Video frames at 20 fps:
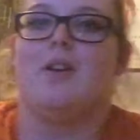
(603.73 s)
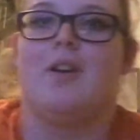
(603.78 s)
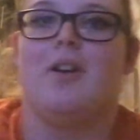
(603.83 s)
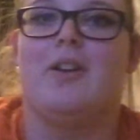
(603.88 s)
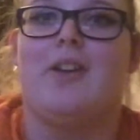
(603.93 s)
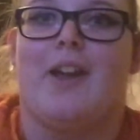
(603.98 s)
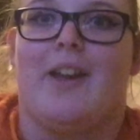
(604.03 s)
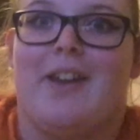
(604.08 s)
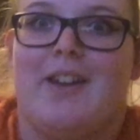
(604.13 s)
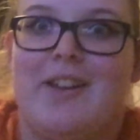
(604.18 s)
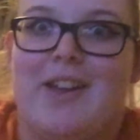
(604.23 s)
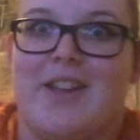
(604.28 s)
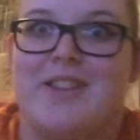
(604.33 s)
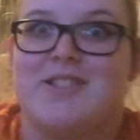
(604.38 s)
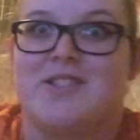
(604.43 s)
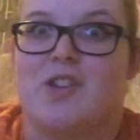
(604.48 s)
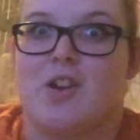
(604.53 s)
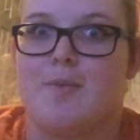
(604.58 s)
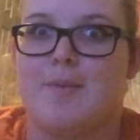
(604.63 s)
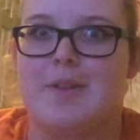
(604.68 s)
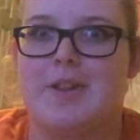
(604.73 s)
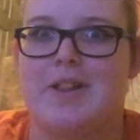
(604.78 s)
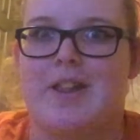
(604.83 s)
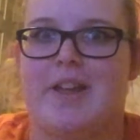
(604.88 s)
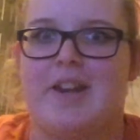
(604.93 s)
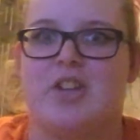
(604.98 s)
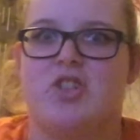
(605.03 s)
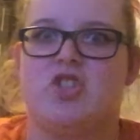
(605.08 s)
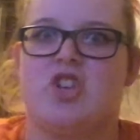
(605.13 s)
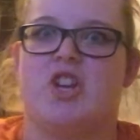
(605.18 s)
Okay, again, sorry about the
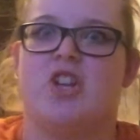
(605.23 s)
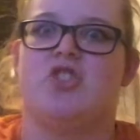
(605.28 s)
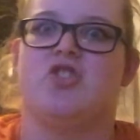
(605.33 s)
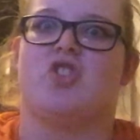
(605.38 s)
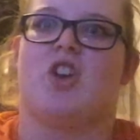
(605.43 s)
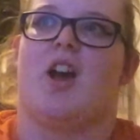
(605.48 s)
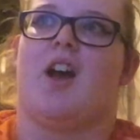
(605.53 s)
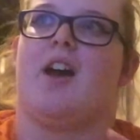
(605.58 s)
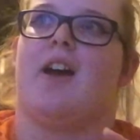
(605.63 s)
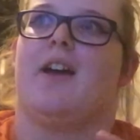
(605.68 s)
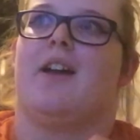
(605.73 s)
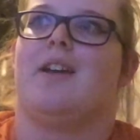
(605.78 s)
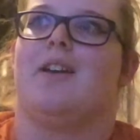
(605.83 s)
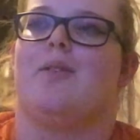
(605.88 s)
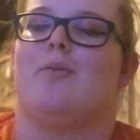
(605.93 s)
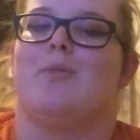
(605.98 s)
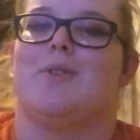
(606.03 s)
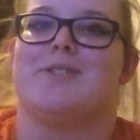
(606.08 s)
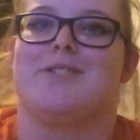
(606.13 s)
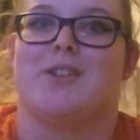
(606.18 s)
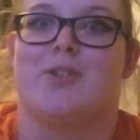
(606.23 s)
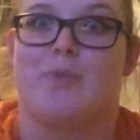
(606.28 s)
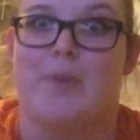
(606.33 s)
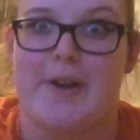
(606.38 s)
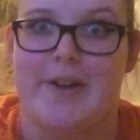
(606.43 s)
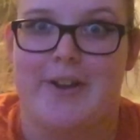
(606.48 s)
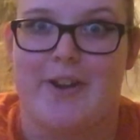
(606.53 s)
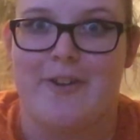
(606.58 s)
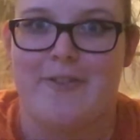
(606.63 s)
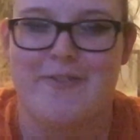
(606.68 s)
lighting change. I wasn't
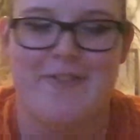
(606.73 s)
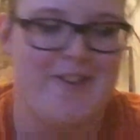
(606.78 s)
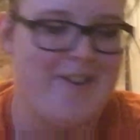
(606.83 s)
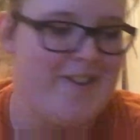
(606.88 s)
quick enough.